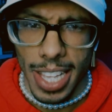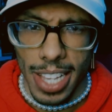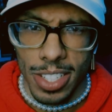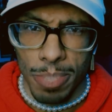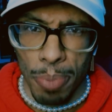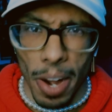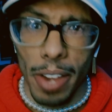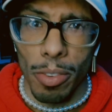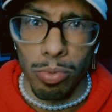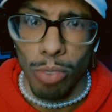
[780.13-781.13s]
head's
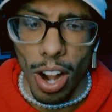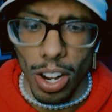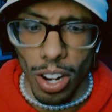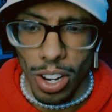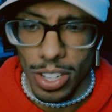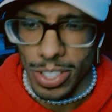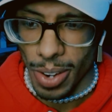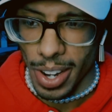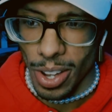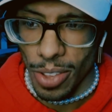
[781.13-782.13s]
probably rock hard, so
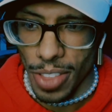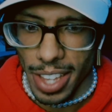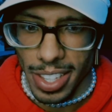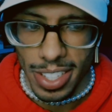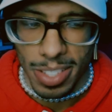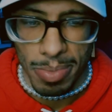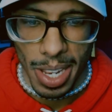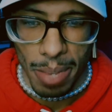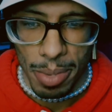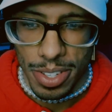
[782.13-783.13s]
I know that did some
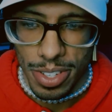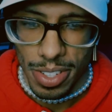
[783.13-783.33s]
damage.